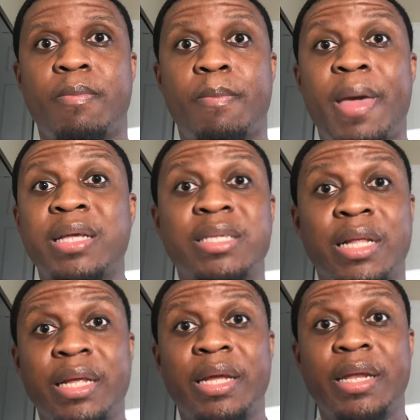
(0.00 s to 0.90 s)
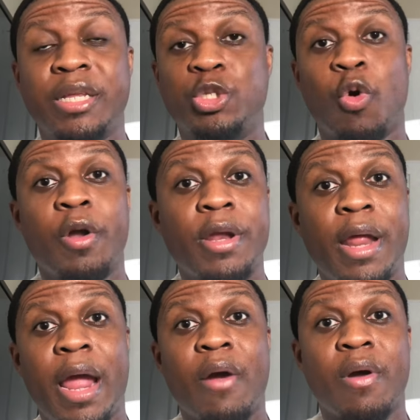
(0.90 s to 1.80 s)
basically the Jordan
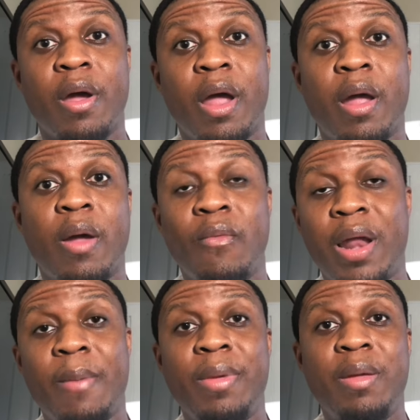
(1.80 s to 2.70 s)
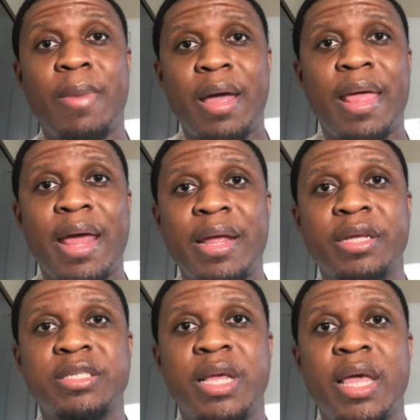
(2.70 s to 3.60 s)
era. And what I mean by that
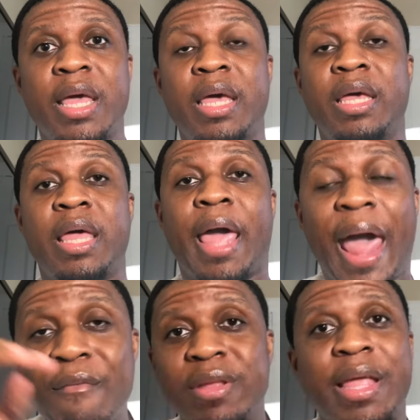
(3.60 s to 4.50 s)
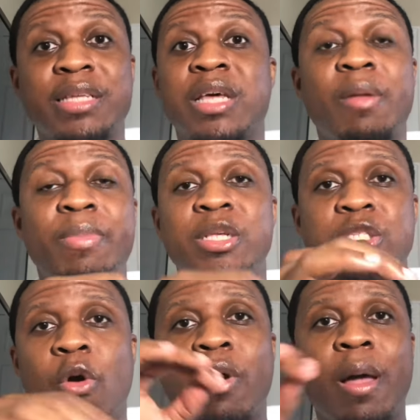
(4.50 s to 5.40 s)
is everything's gonna be
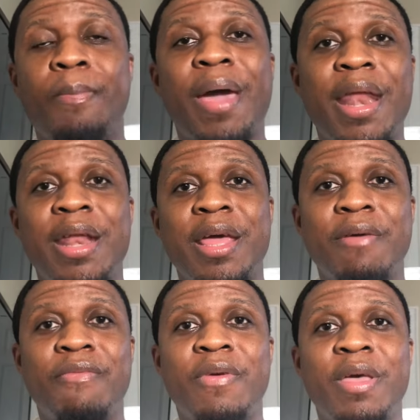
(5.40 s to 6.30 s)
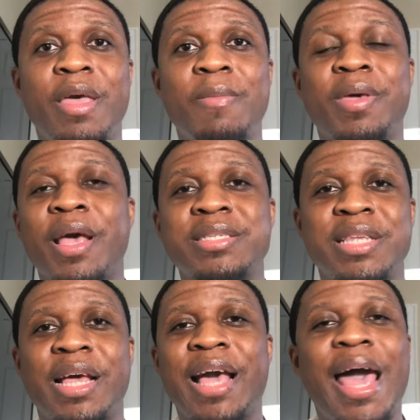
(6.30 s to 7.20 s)
so competitive because
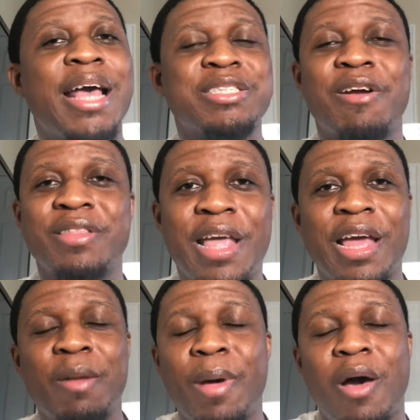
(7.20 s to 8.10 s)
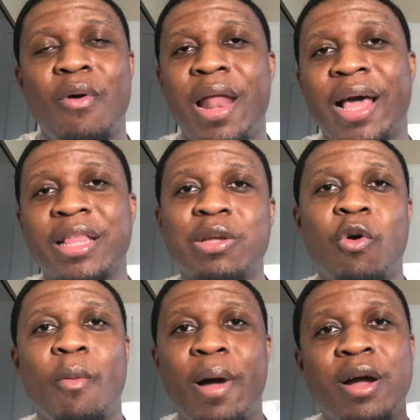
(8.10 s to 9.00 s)
guys aren't thinking about, well, I get to go
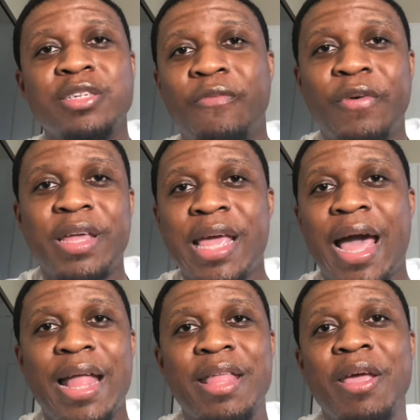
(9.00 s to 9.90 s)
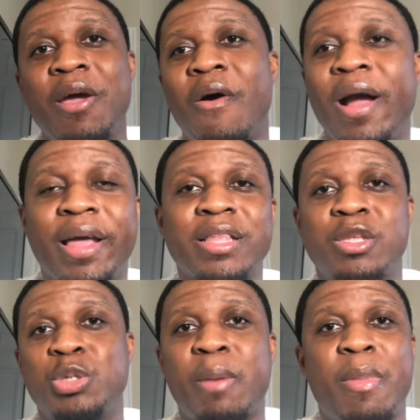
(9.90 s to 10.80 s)
on my 100-foot yacht or I get to
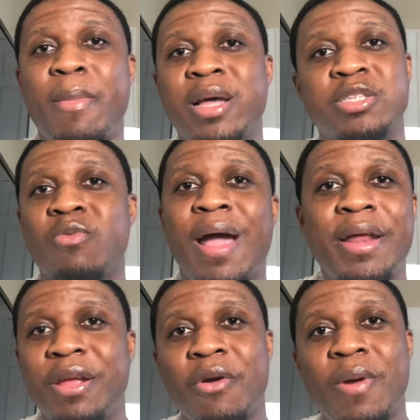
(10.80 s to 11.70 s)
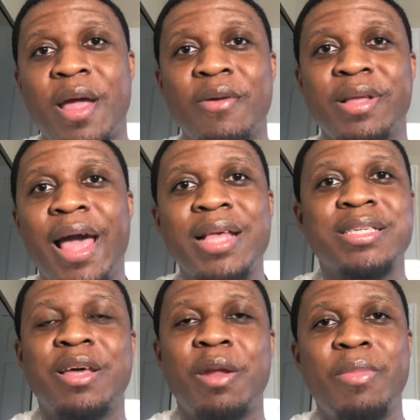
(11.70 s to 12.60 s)
drive my Maserati around. The guys are
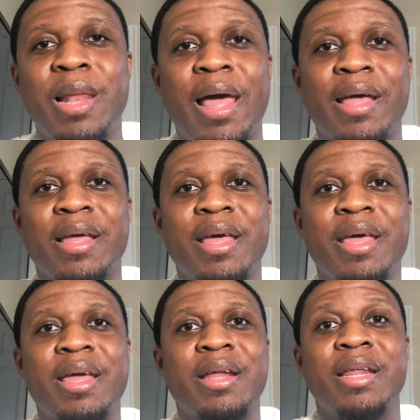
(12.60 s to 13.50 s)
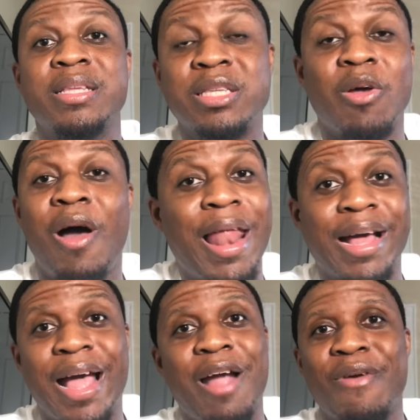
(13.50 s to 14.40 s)
gonna be like, this is all I
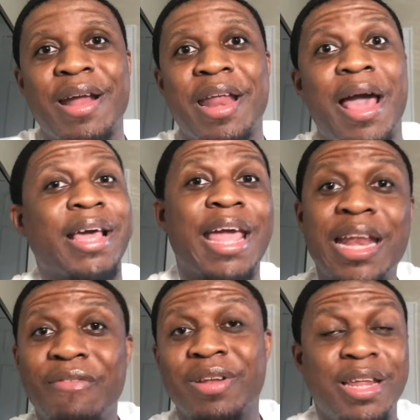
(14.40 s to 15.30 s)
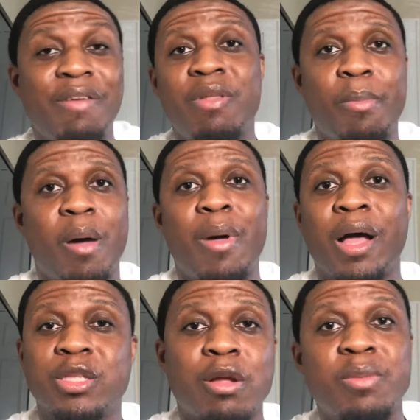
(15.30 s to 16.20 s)
got right now. I can't even leave the bubble. I
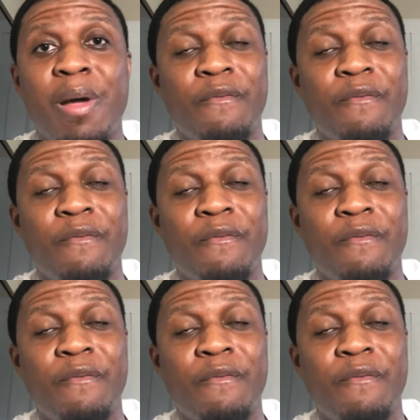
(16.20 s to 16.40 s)
can talk to my